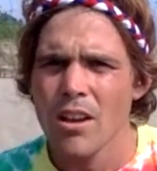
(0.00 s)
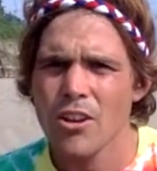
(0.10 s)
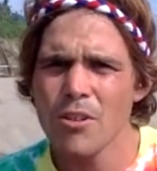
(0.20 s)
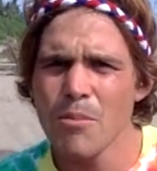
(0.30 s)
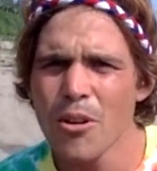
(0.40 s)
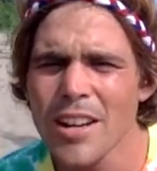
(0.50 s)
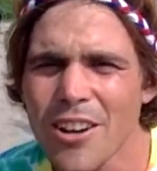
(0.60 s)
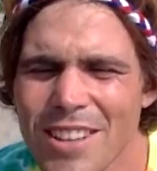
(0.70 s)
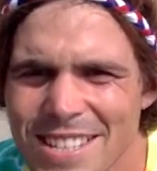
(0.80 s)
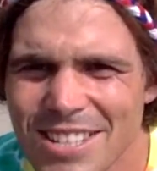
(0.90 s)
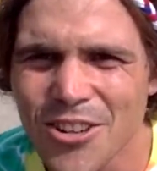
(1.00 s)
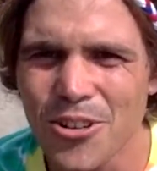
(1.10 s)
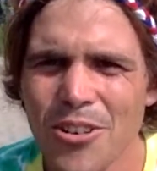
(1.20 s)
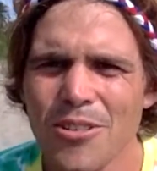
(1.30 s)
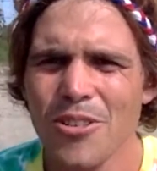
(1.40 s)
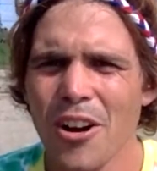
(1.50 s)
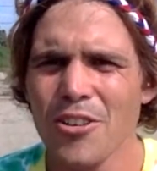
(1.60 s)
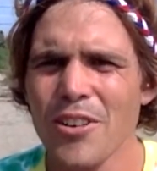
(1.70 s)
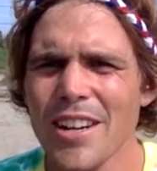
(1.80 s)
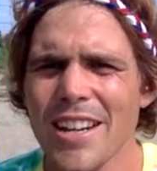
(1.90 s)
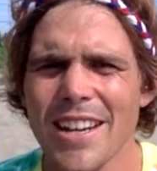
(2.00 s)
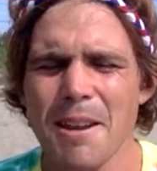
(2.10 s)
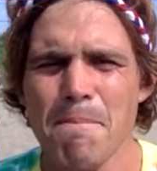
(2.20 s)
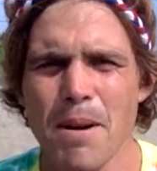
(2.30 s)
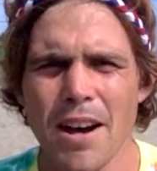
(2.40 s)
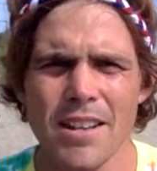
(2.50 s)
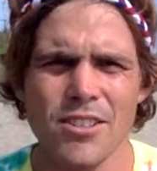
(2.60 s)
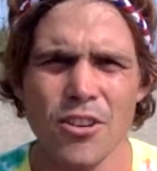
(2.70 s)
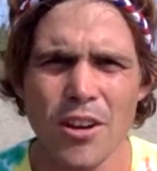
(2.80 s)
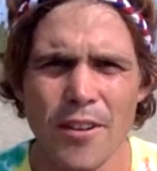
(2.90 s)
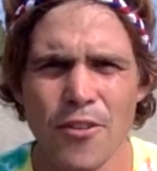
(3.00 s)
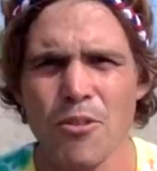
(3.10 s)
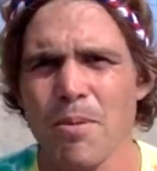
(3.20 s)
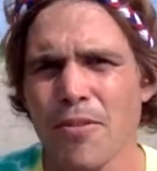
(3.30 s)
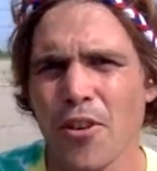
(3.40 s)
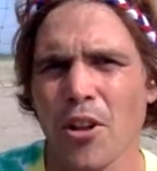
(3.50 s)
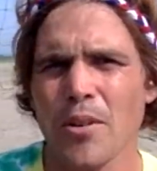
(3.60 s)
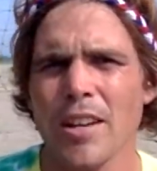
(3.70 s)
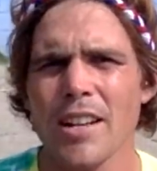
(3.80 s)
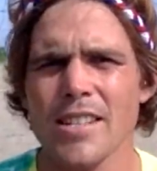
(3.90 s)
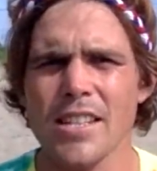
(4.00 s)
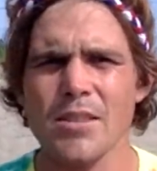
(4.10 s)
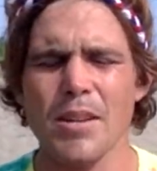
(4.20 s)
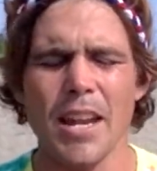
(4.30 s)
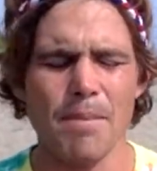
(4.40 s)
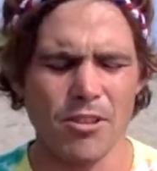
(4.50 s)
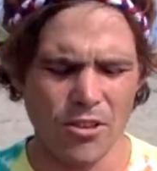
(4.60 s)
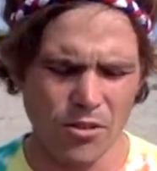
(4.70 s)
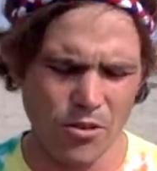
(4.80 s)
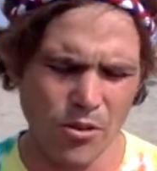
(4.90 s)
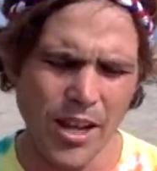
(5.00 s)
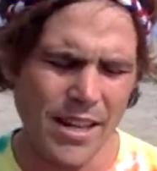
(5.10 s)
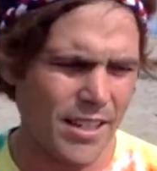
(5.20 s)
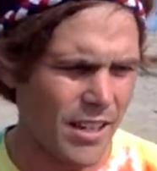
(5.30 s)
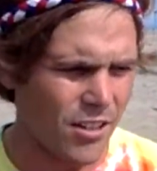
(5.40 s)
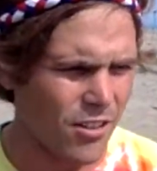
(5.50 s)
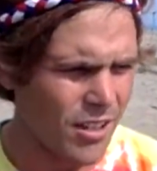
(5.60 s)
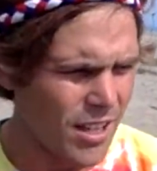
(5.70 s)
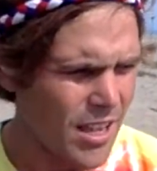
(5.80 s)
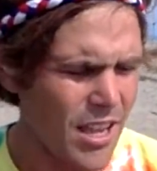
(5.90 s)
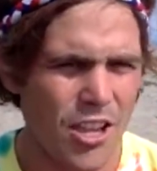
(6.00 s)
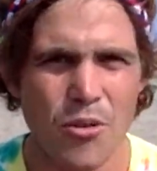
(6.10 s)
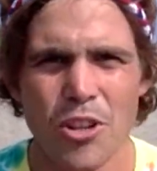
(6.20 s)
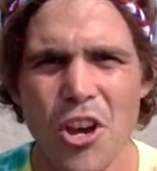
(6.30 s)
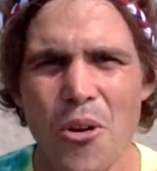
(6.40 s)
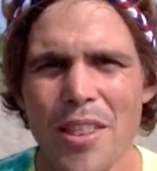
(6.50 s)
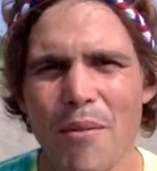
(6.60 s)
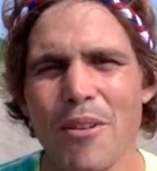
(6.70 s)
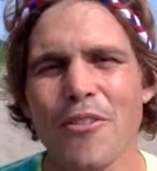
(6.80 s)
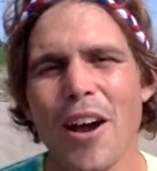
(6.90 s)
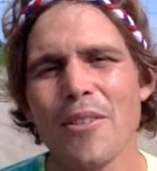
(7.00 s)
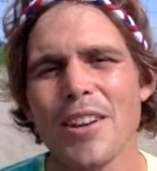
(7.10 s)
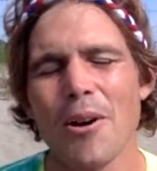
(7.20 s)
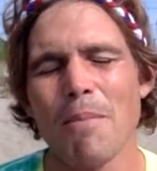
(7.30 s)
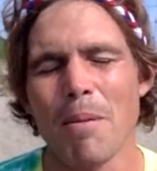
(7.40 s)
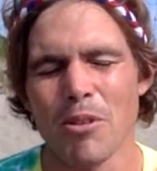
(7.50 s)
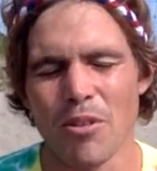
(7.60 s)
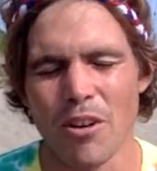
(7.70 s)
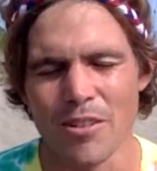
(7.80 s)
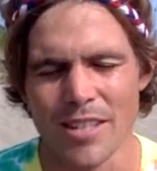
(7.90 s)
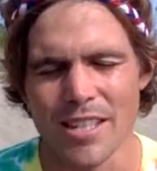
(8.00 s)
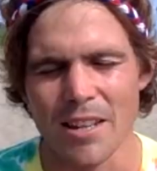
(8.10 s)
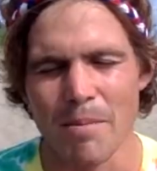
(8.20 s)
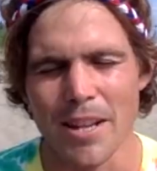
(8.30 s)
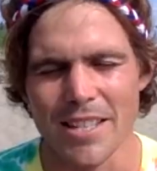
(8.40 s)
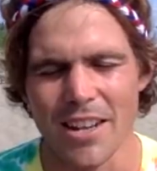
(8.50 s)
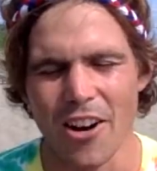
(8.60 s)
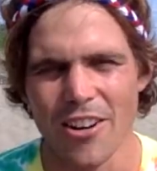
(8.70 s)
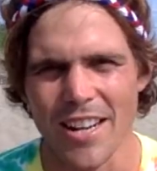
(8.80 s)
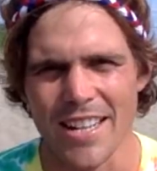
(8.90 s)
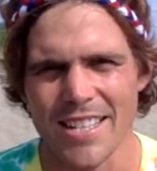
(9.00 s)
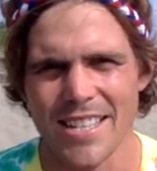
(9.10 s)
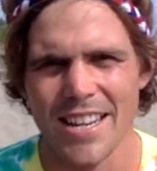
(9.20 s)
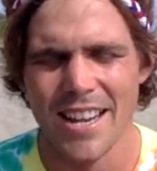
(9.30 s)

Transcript: Good morning. Oh, this is cool. Roderick Kimba. So if you've been following us since we came to CATEEL, you will know that we found out Mama Rose is an amazing artist.